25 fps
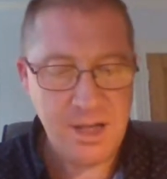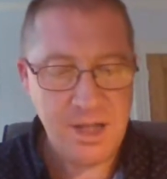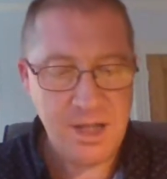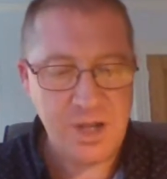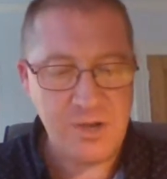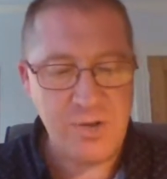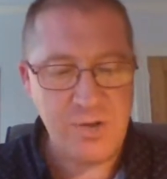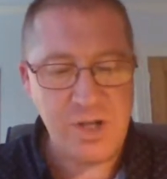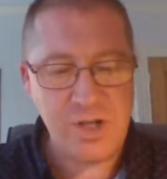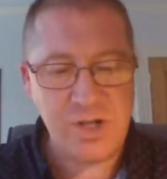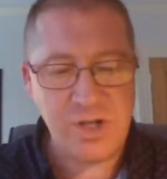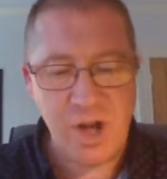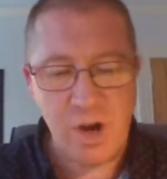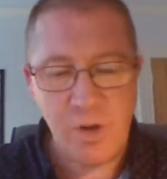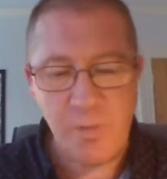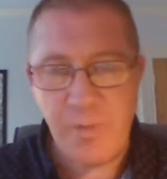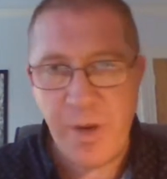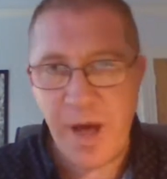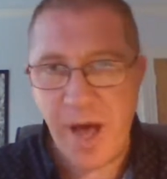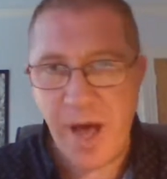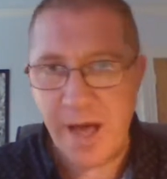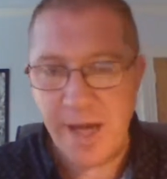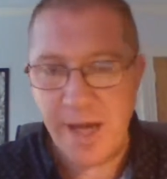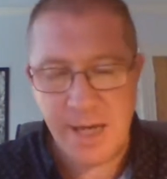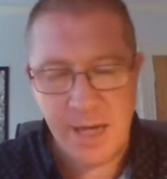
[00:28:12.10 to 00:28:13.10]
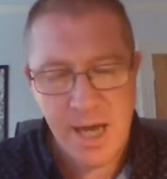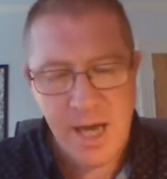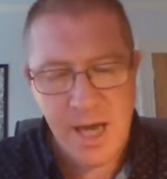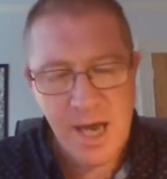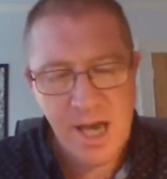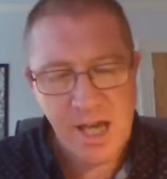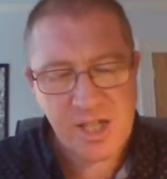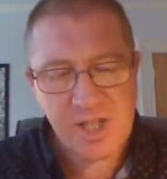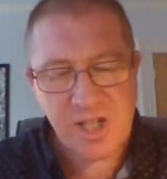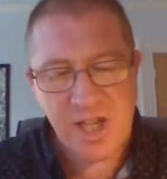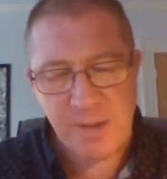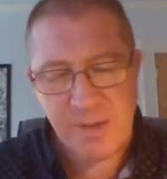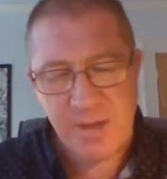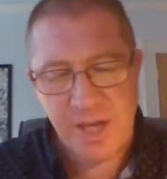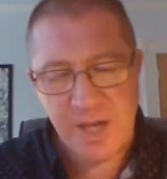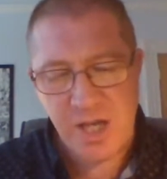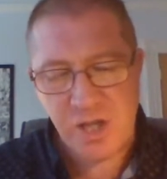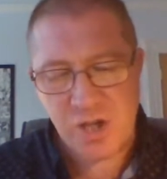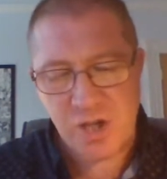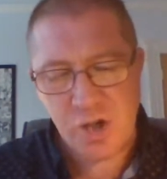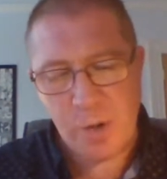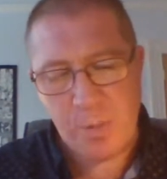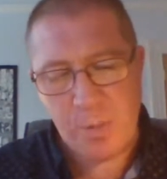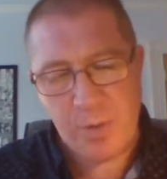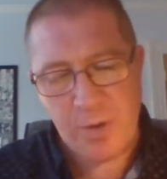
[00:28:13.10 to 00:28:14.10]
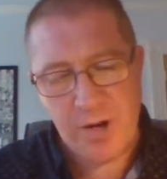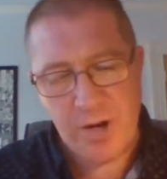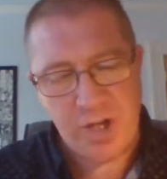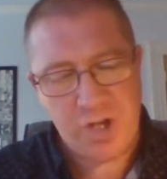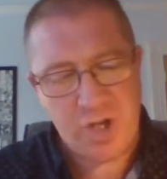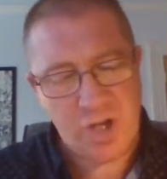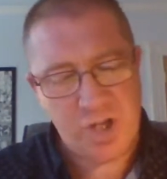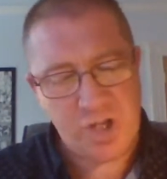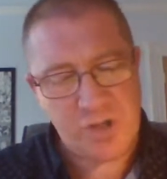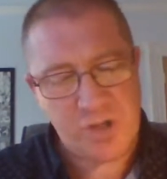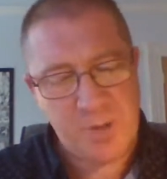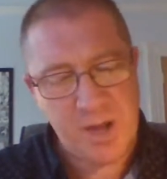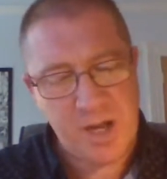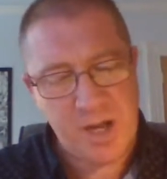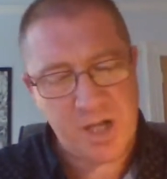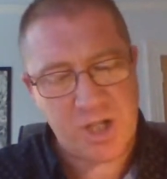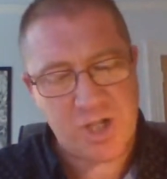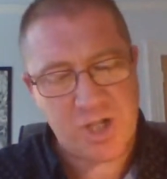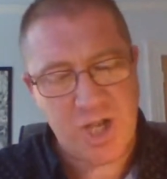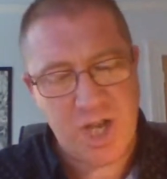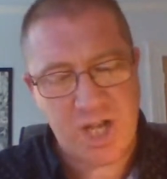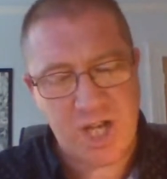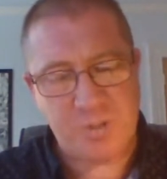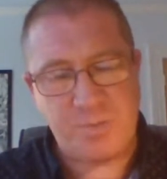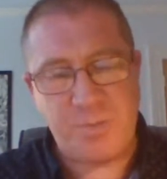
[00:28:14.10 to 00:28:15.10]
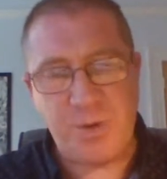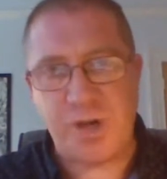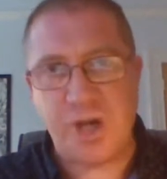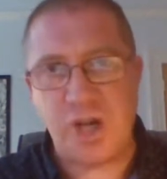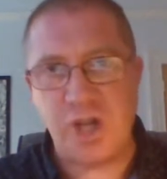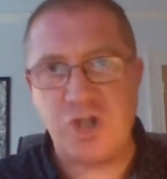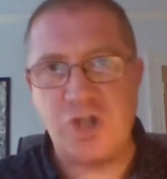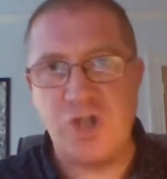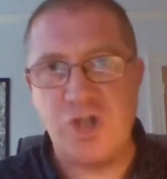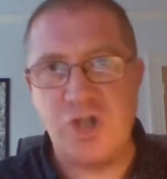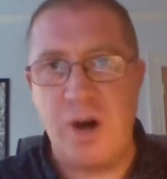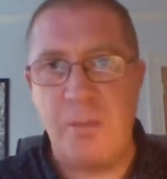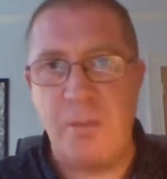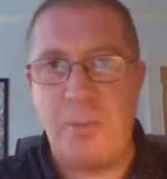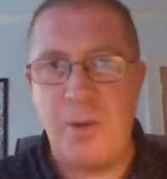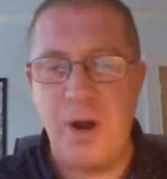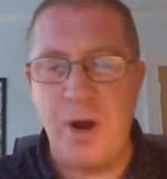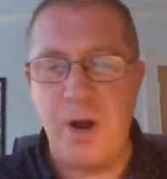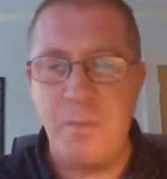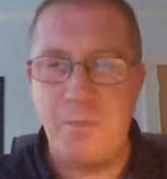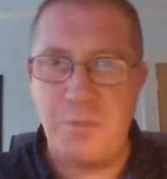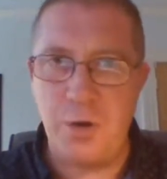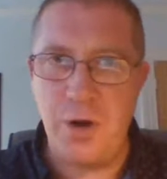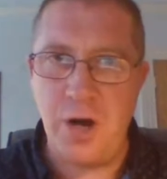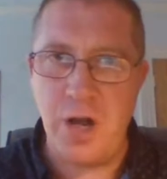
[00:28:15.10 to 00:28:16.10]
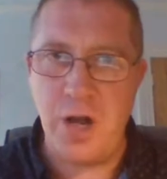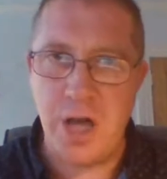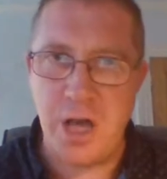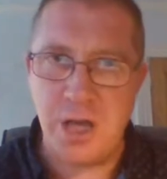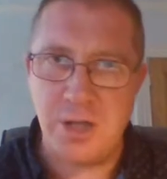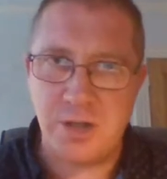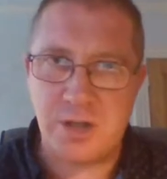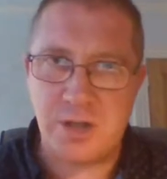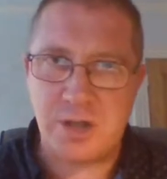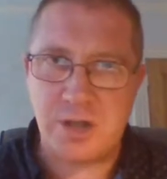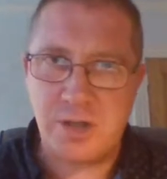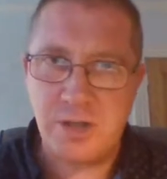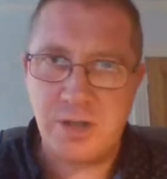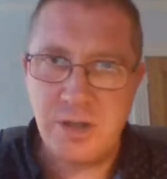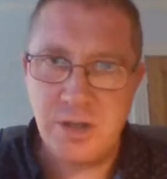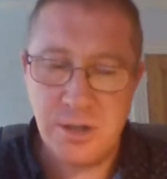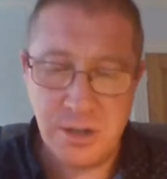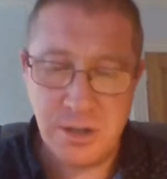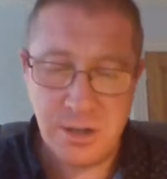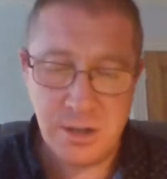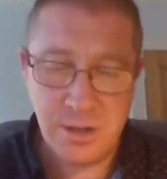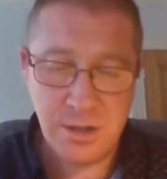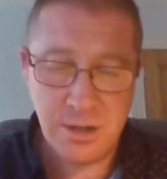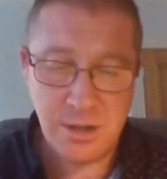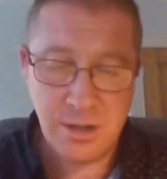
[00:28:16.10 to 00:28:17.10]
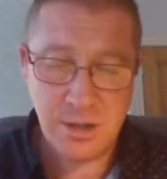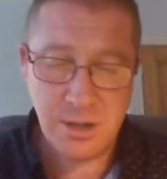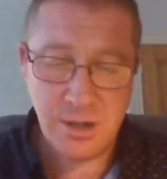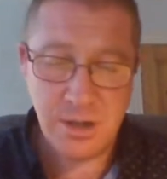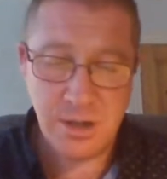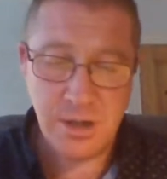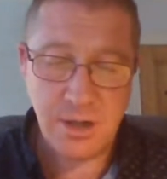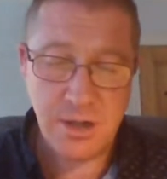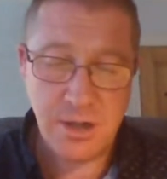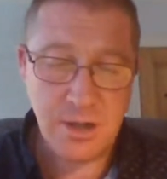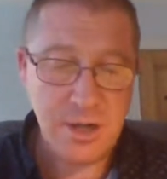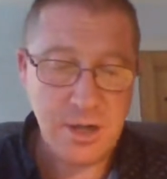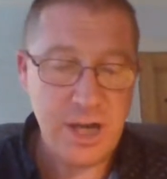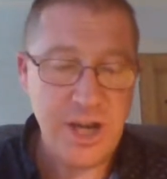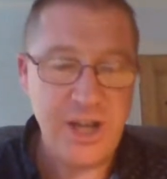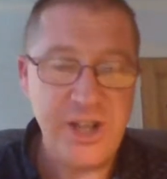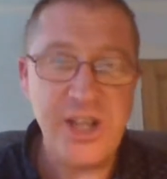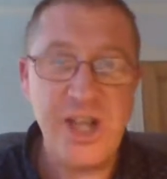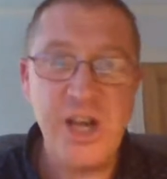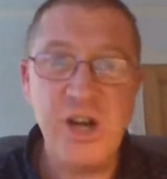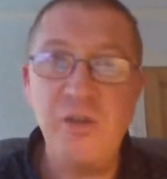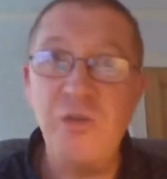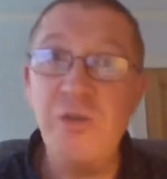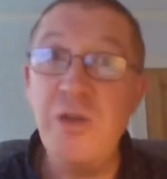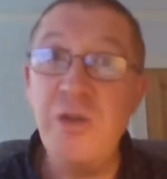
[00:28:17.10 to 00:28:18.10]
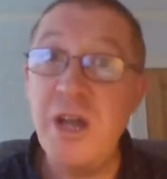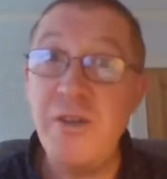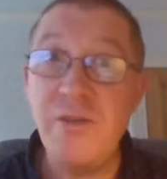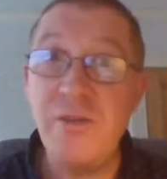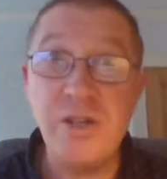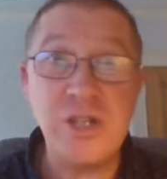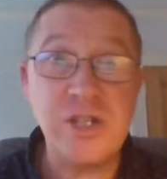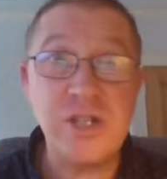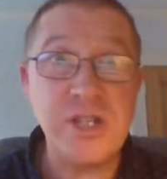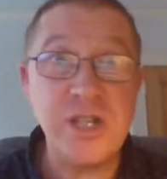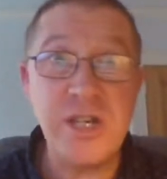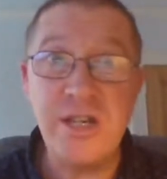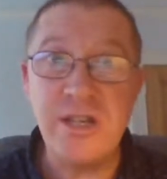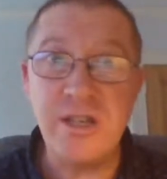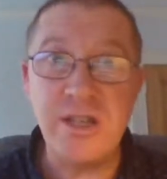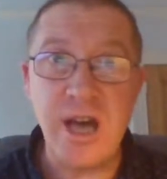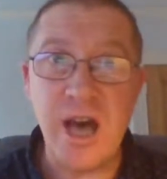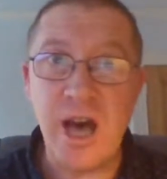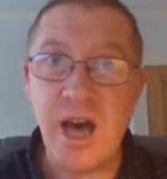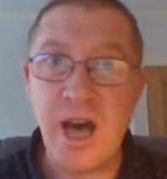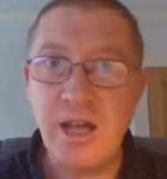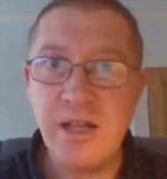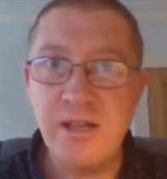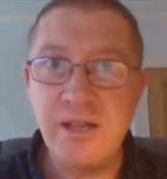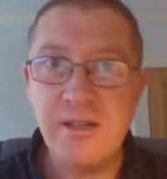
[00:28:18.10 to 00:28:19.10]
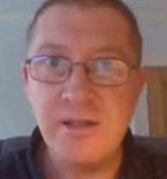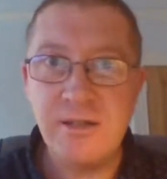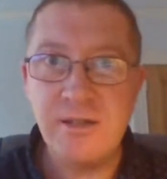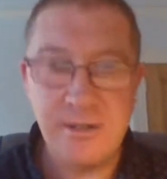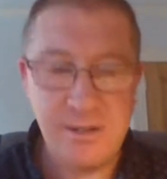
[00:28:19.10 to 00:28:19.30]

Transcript: There is no pattern, except that each operation has been a textbook example of brilliance. And they'll never see that.